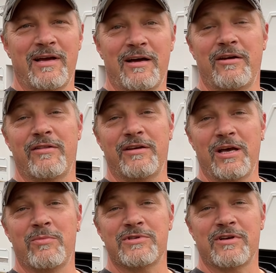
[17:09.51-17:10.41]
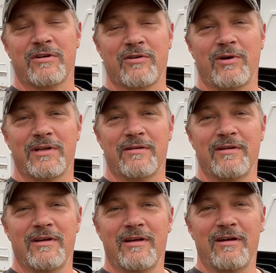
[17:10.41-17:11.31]
I know the numbers aren't quite
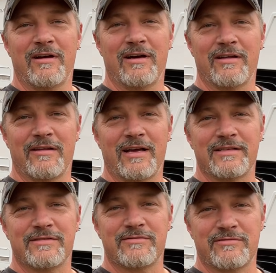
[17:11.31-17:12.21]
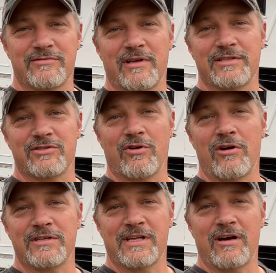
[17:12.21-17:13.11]
as
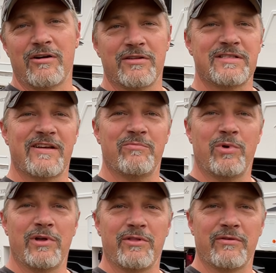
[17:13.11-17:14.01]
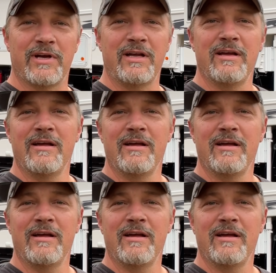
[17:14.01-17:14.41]
strong as they are in the 7.3.